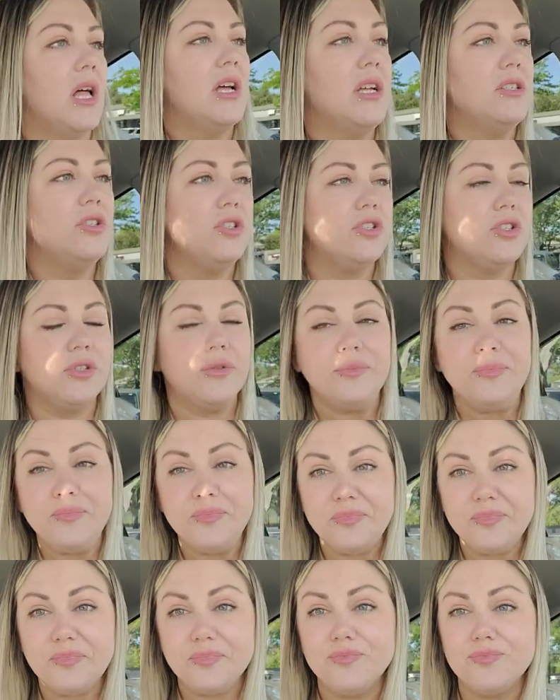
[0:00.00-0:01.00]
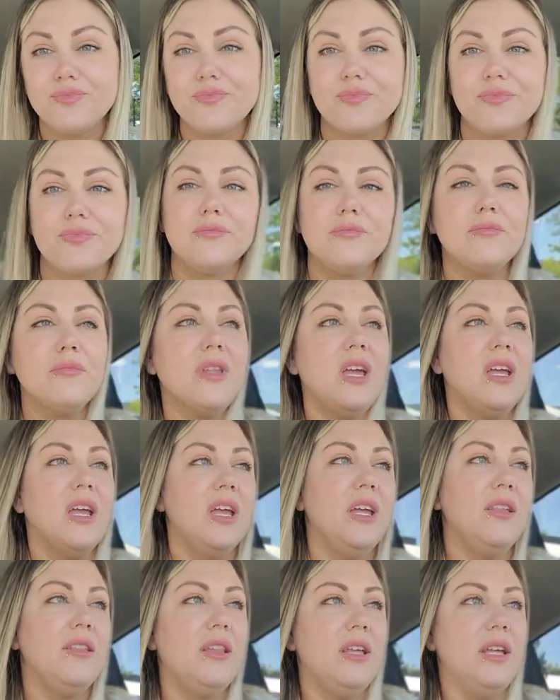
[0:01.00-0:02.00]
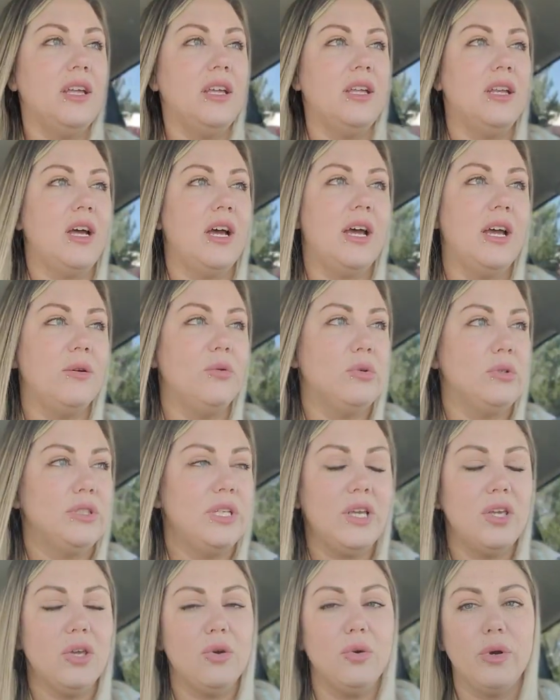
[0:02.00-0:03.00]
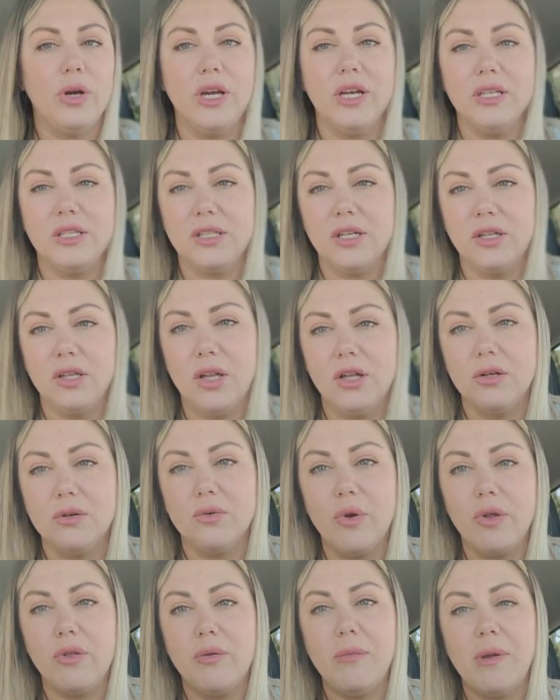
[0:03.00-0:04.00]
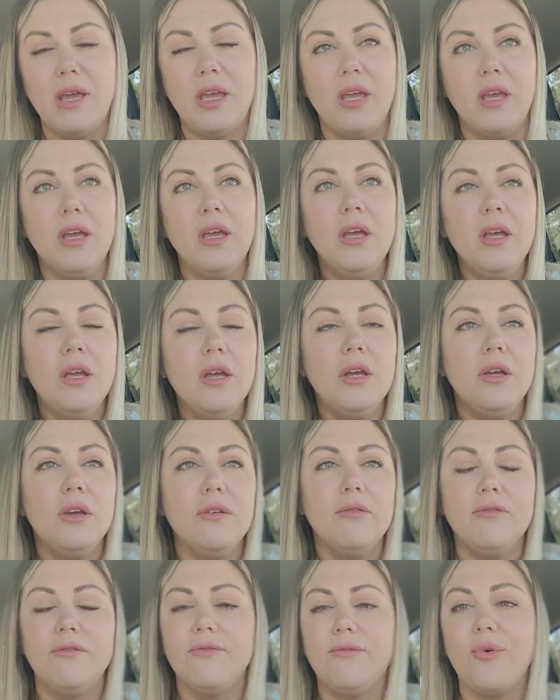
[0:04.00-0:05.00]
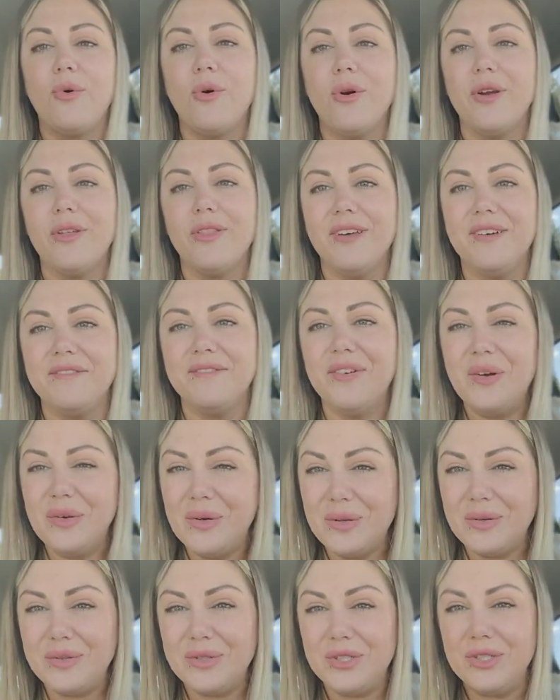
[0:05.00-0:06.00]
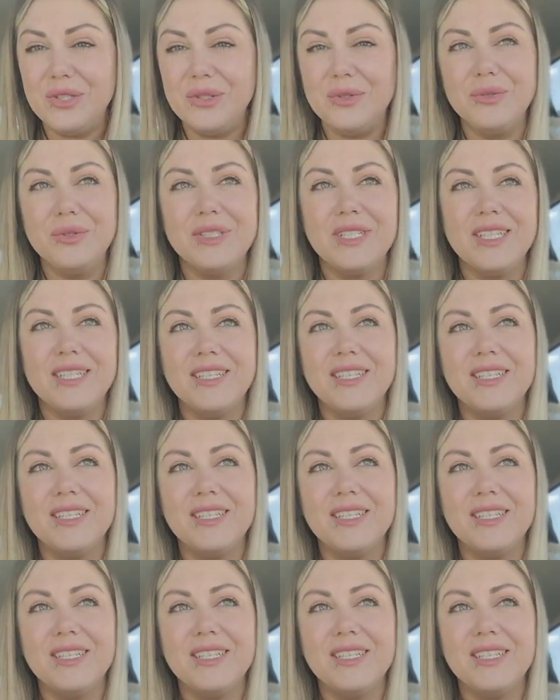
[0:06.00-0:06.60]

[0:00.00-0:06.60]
lunch, and then I will take you guys along with me for the photo shoot.